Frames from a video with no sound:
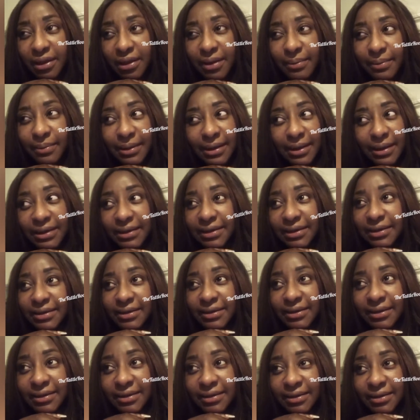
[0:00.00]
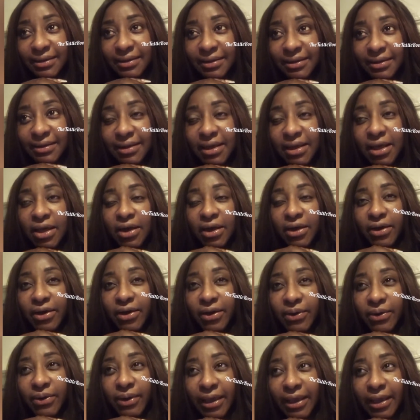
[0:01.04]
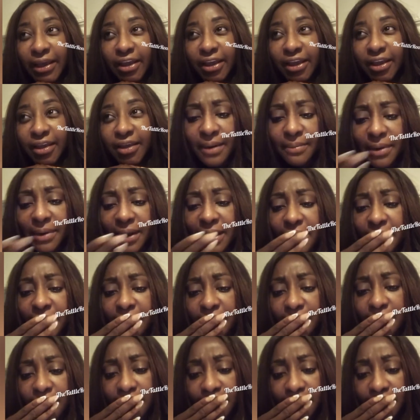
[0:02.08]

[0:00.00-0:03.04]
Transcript: And I'm like, okay. And I'm like,